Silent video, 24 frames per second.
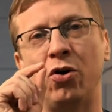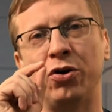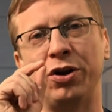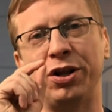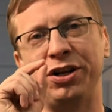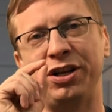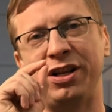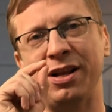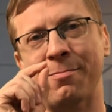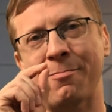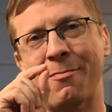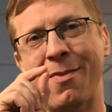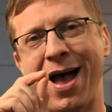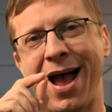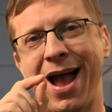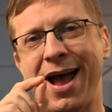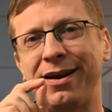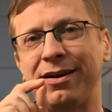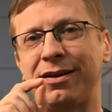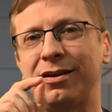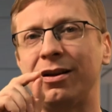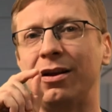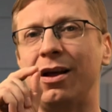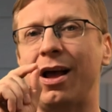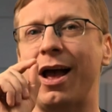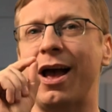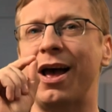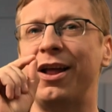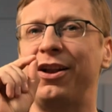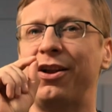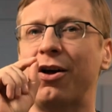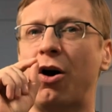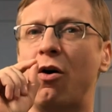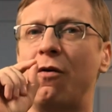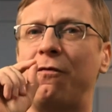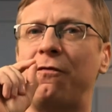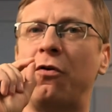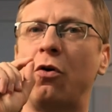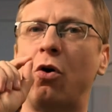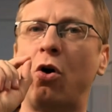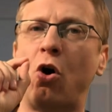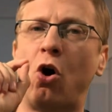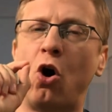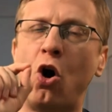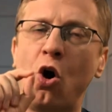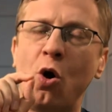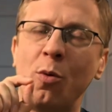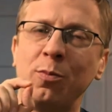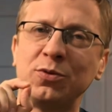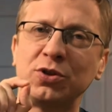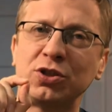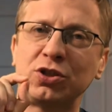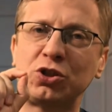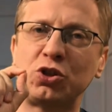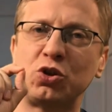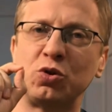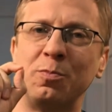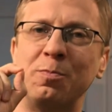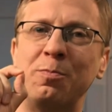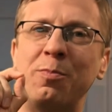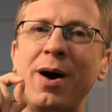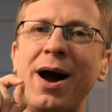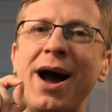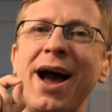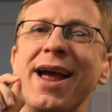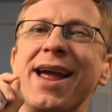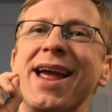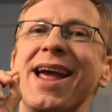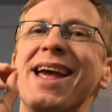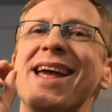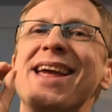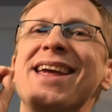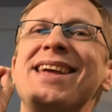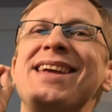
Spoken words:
on a demand and for hopes to buy